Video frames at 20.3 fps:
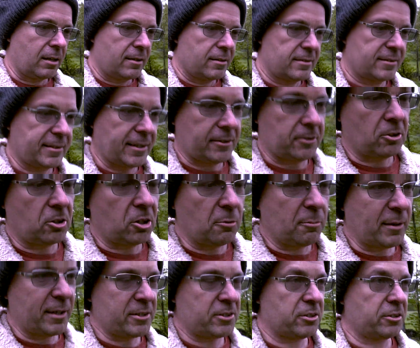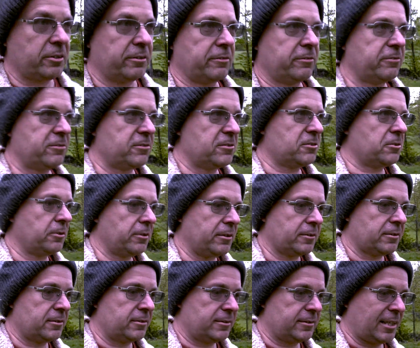sent a whole bunch of
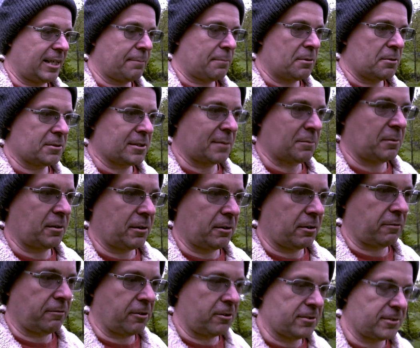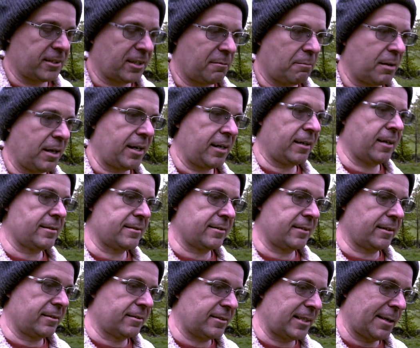soil samples up to the University of Maine. I
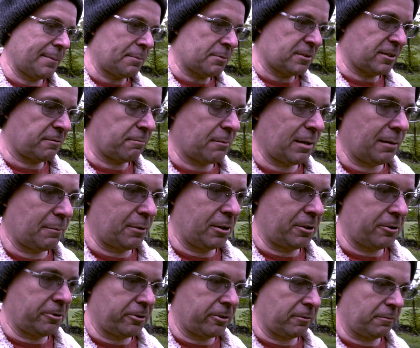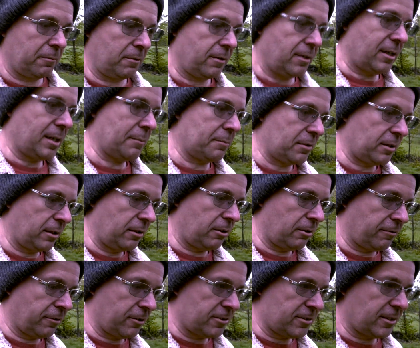sent samples of my manure up to the
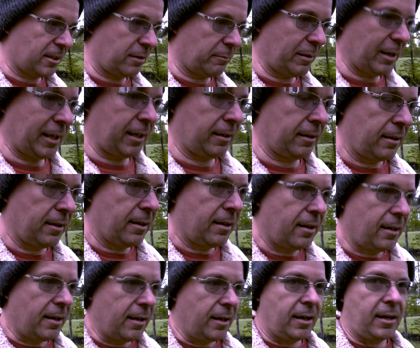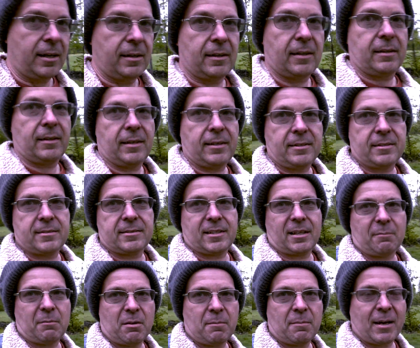University of Maine. And then they just
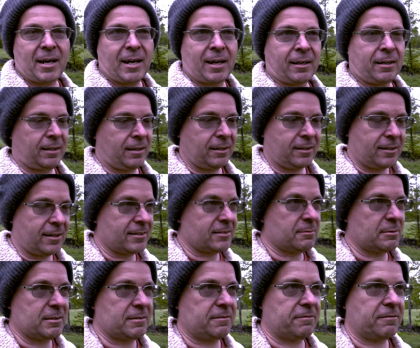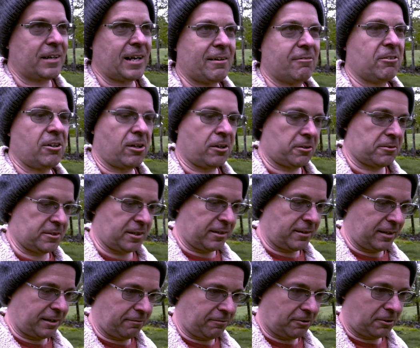sent me back. It cost me $5, I
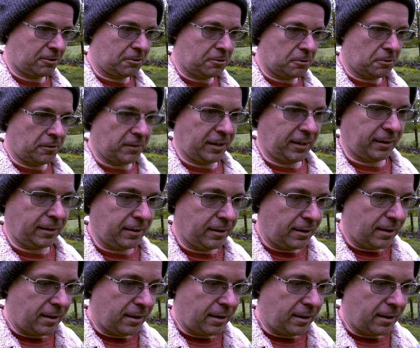think, for the whole thing.